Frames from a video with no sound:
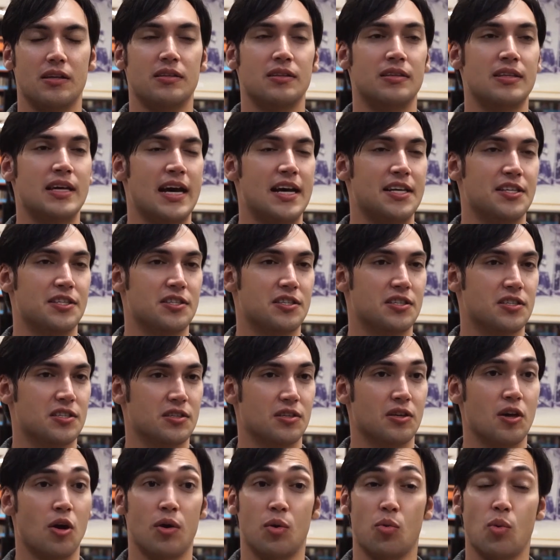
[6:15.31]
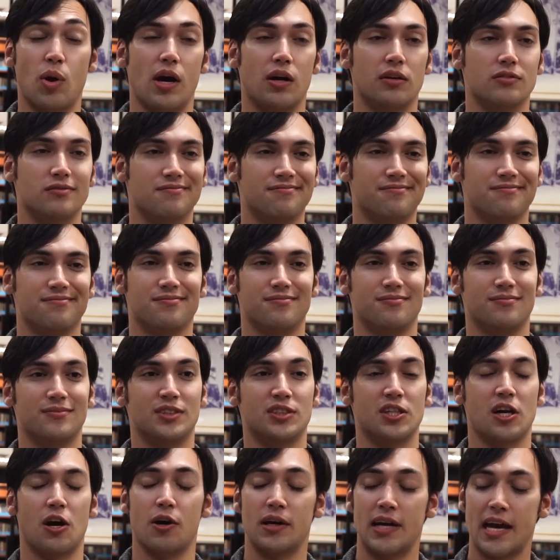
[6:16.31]
that's going well.
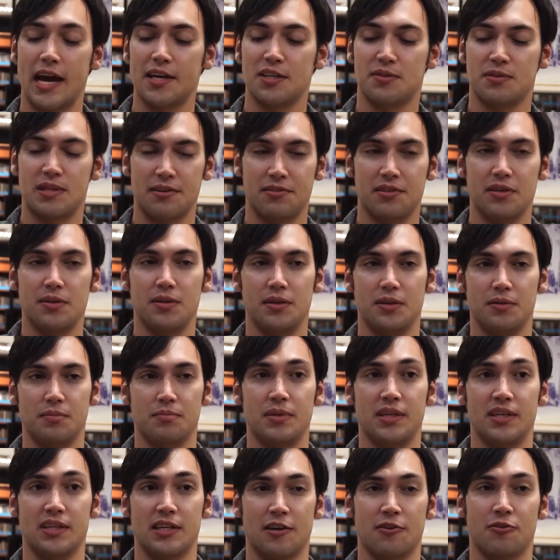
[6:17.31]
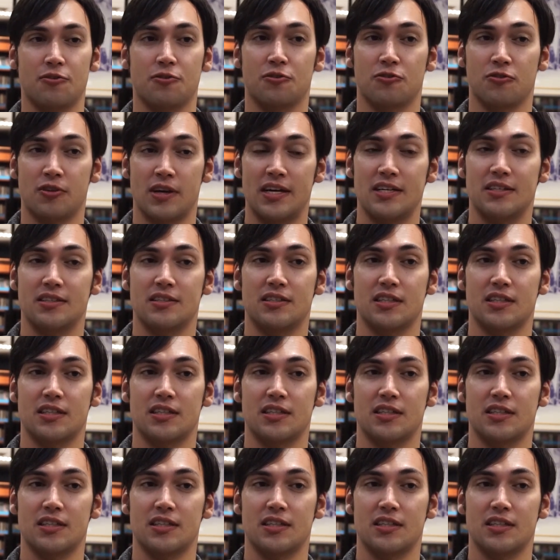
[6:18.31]
So yeah, it's definitely been a great